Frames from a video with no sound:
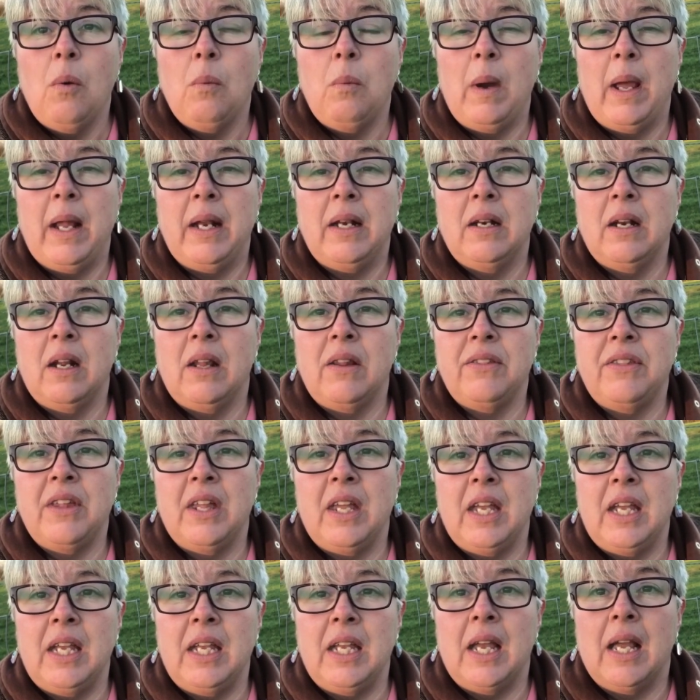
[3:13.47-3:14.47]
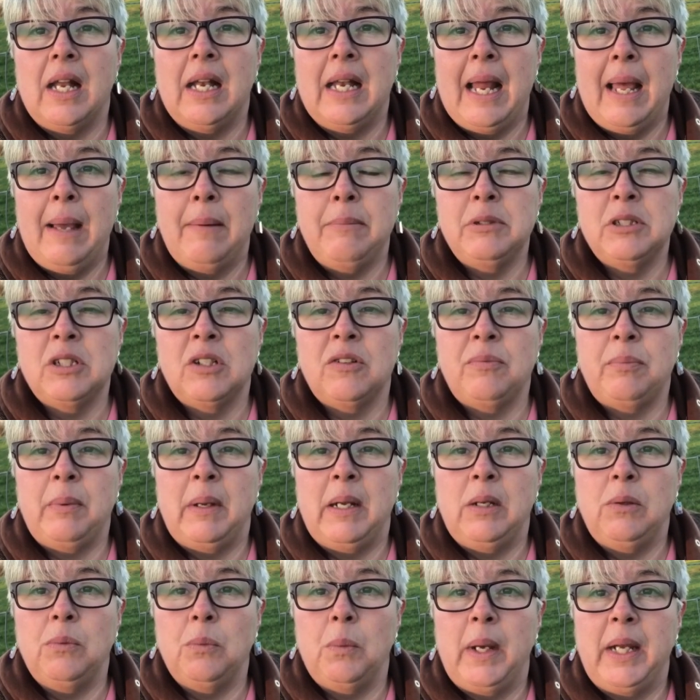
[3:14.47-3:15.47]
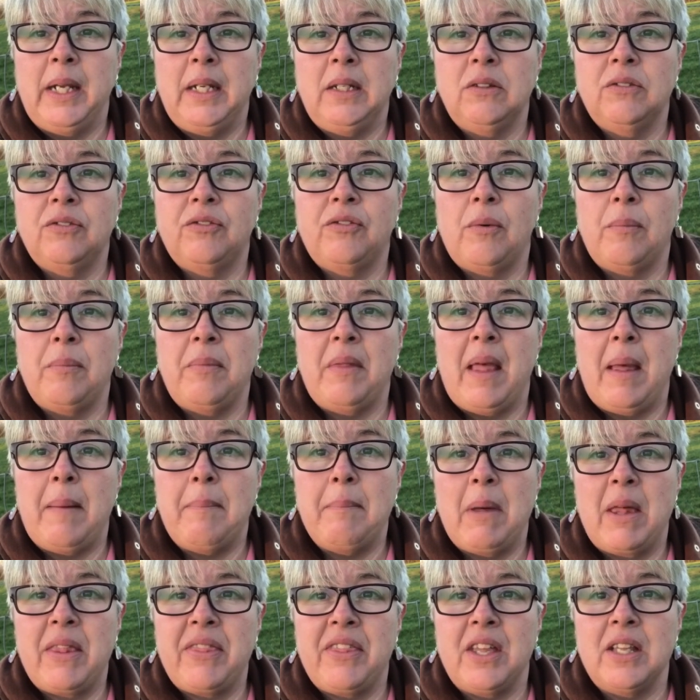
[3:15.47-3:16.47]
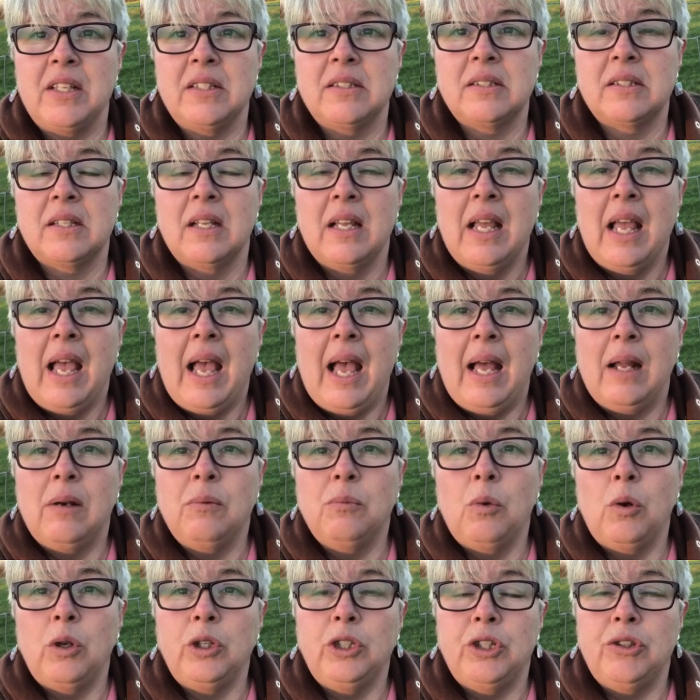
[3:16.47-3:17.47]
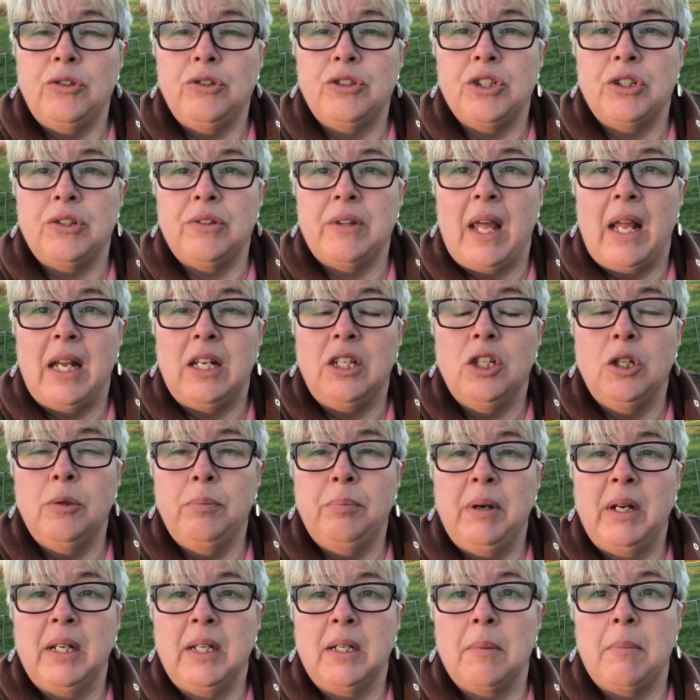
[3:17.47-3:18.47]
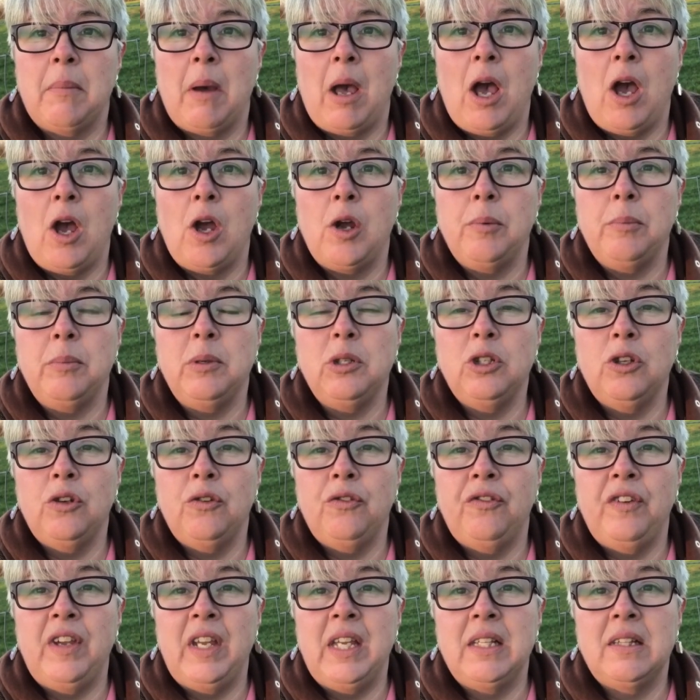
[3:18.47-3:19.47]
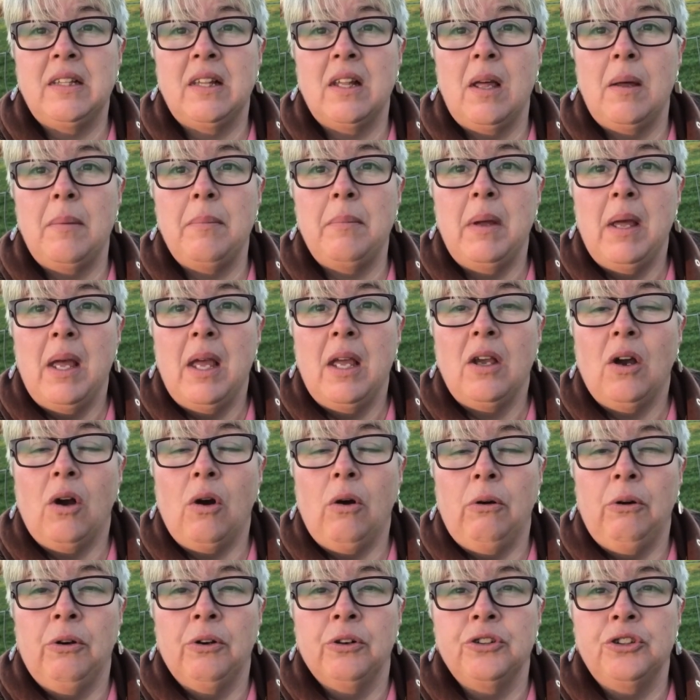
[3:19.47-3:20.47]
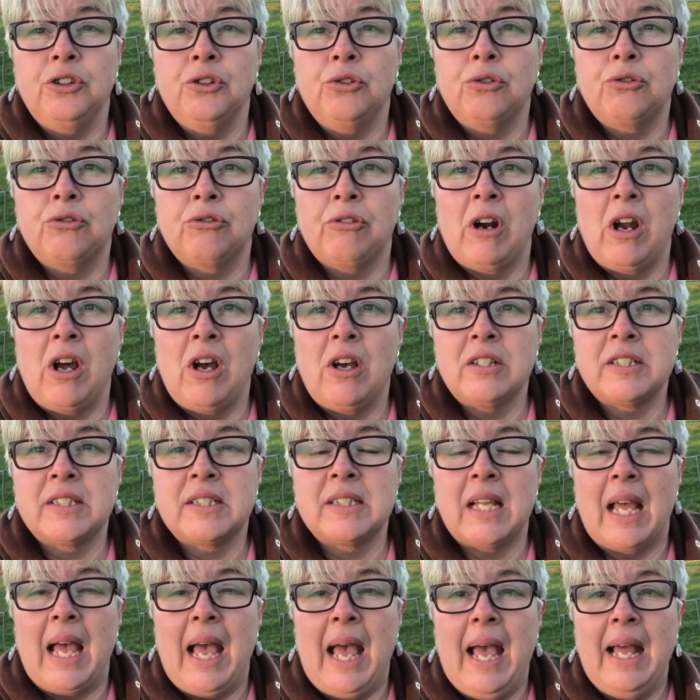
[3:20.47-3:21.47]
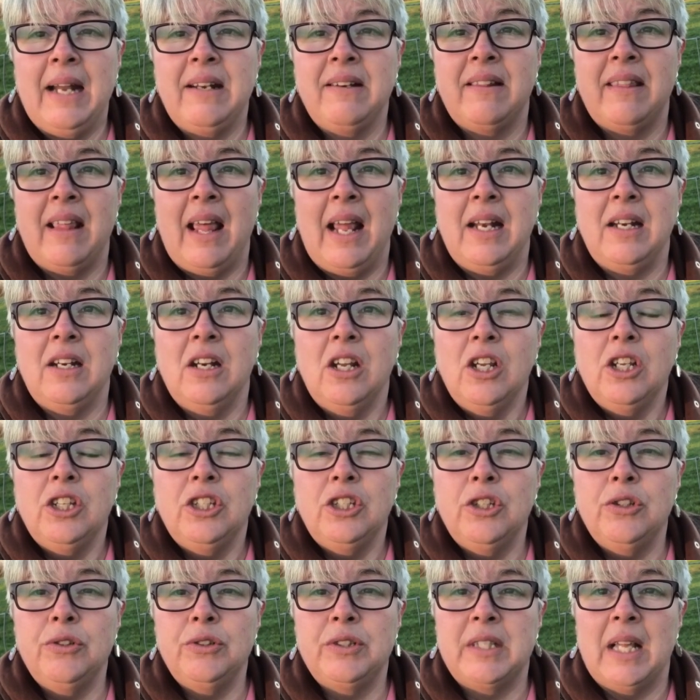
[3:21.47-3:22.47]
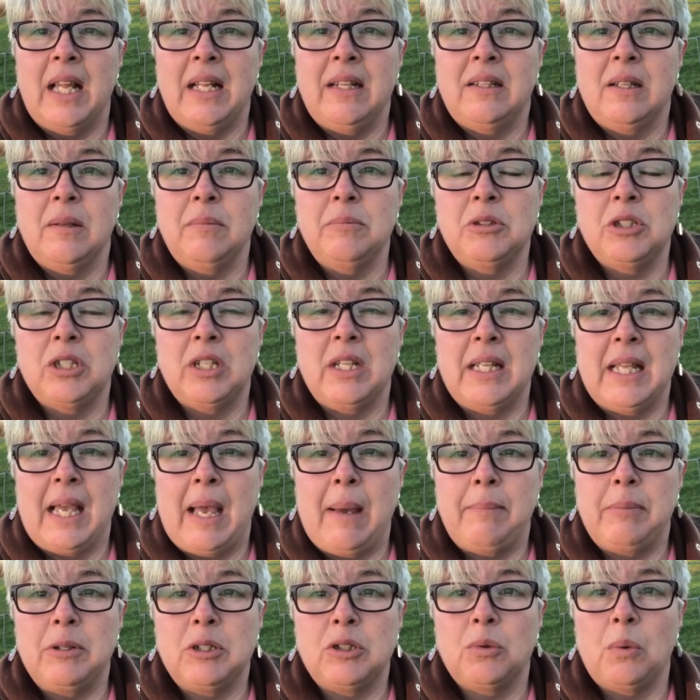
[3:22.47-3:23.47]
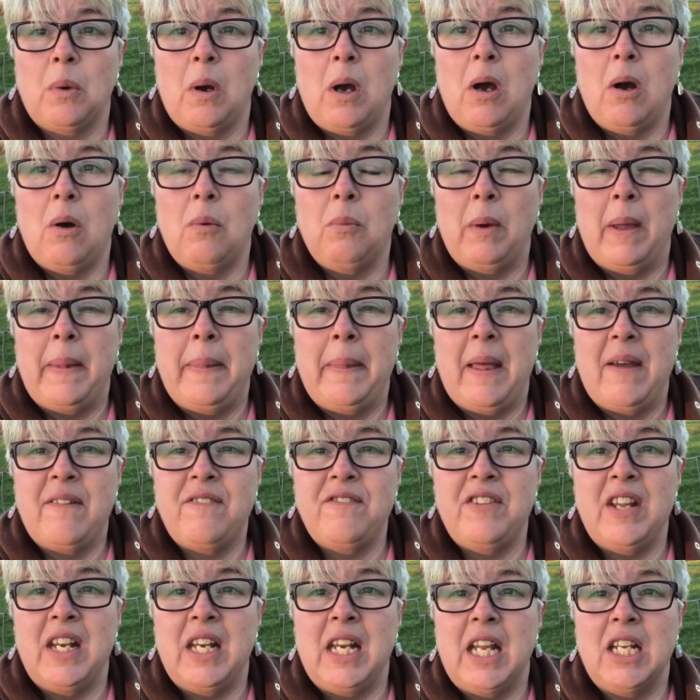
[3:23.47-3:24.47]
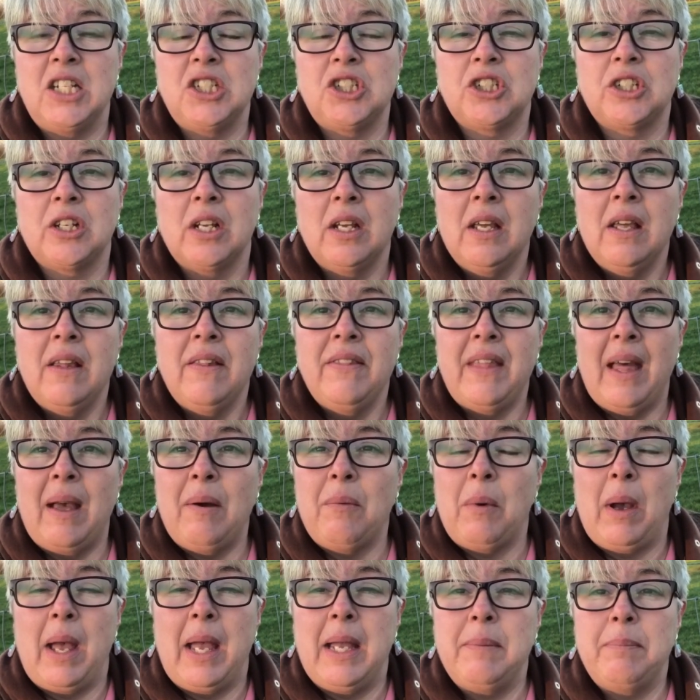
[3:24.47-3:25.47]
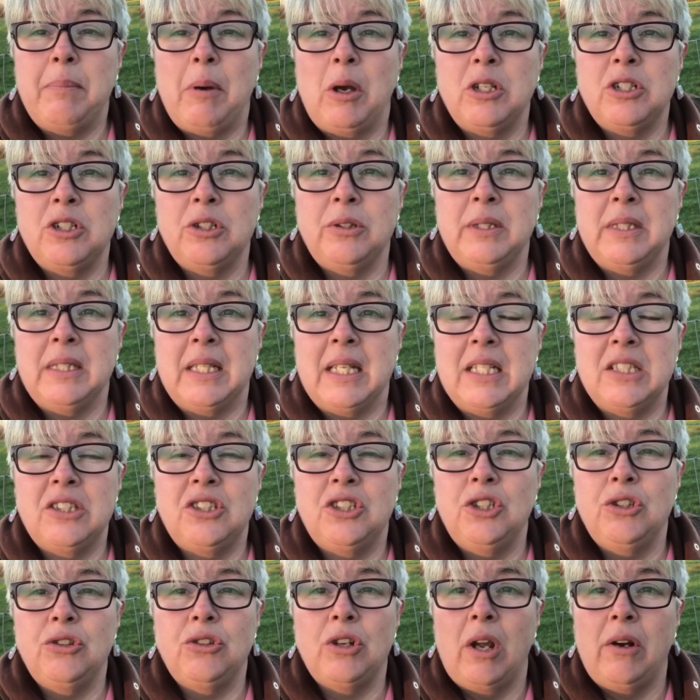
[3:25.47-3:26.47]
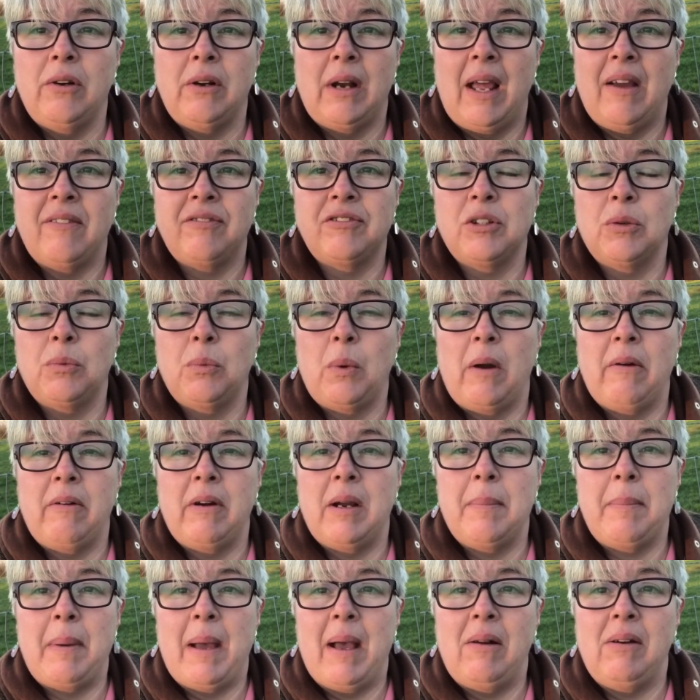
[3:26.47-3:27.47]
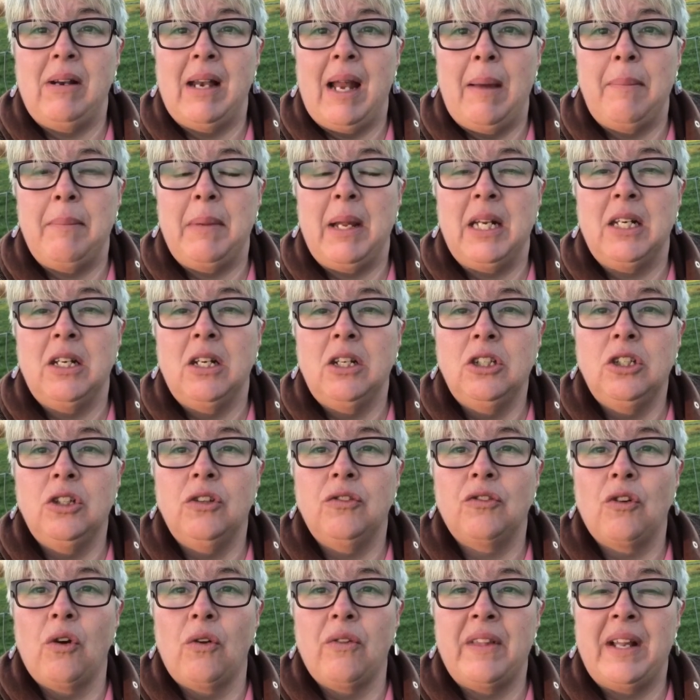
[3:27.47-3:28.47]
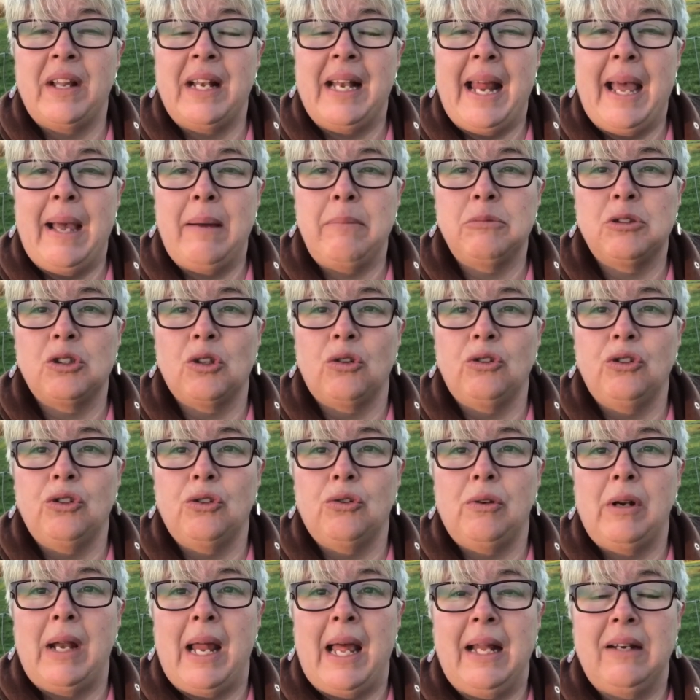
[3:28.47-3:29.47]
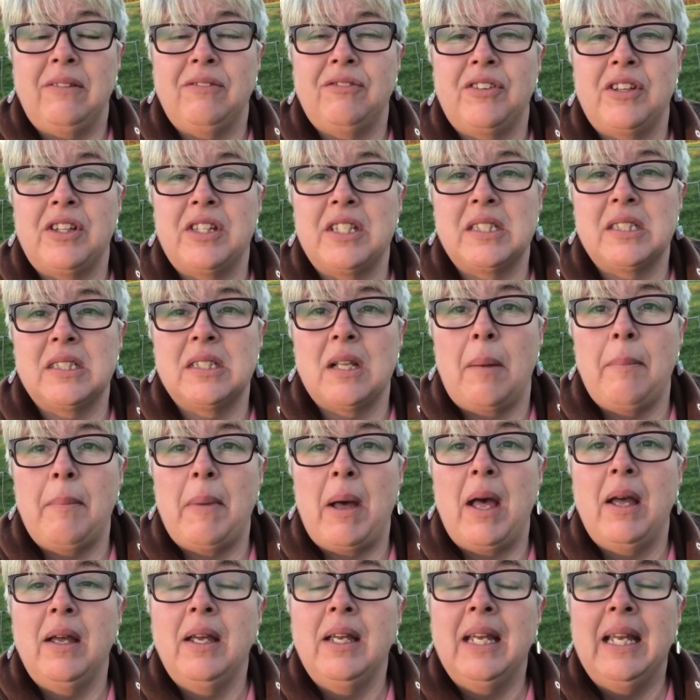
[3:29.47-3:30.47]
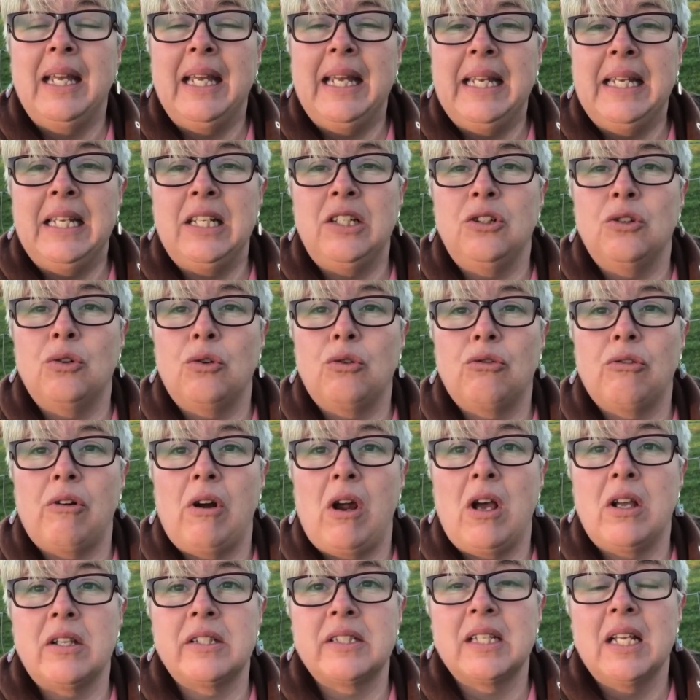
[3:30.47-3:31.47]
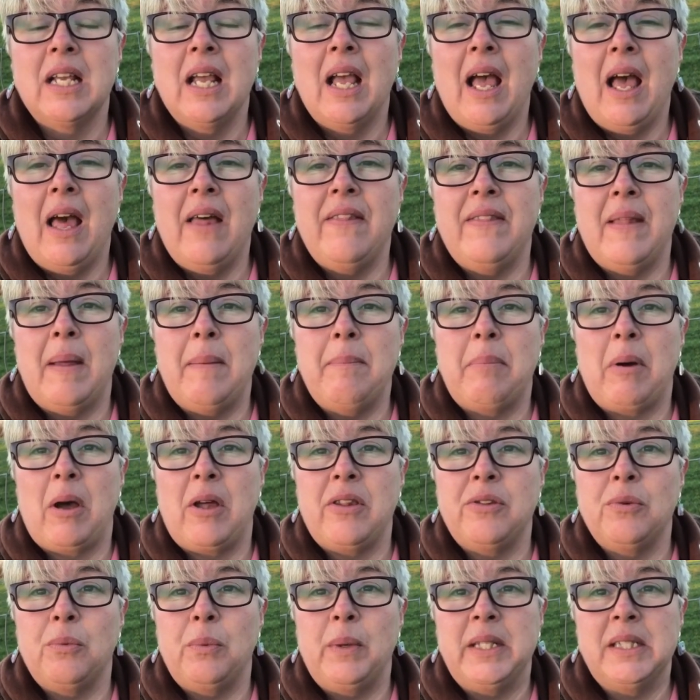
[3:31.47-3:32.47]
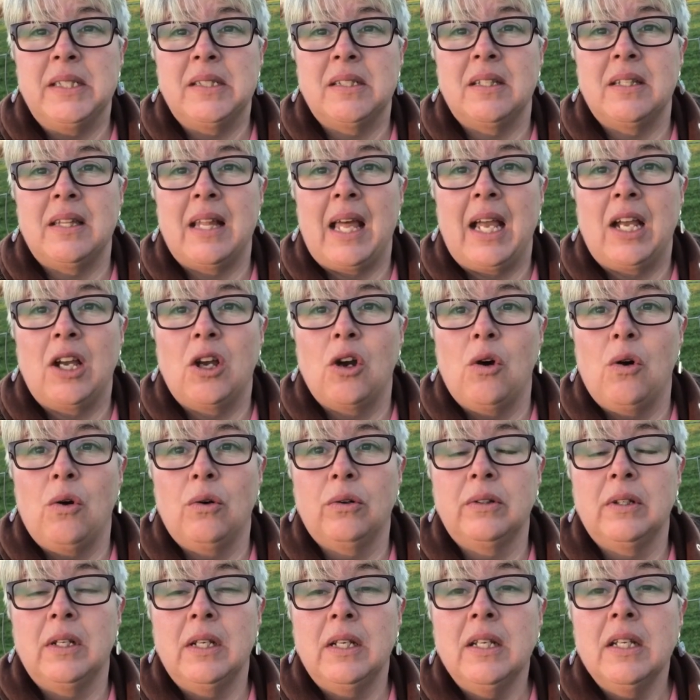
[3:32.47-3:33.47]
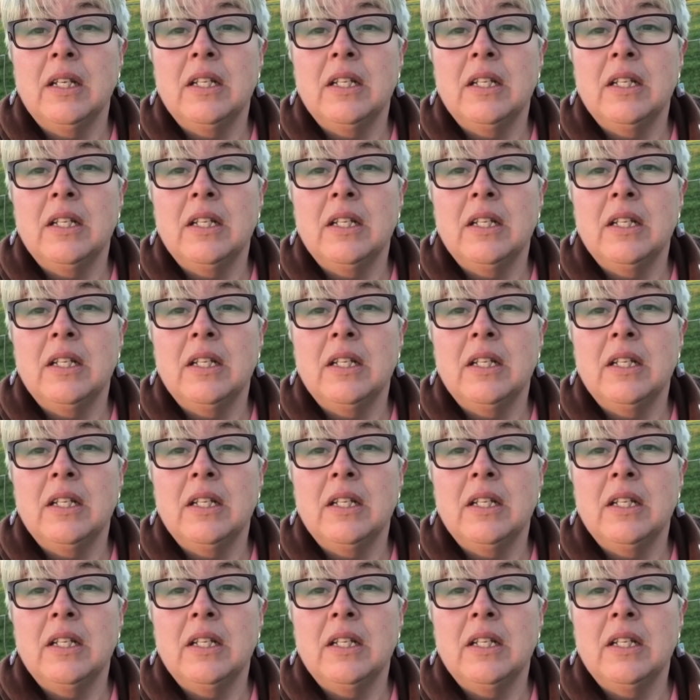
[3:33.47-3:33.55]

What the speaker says: when the lambs have been weaned from their mothers, and what you do then, you bring them home, you feed them on your grass, and then you send them to the abattoir when they're finished. That way, by doing this, you don't have to worry about lambing. You've got the lambs on your land for the summer, eating your grass, and then by the winter they're gone.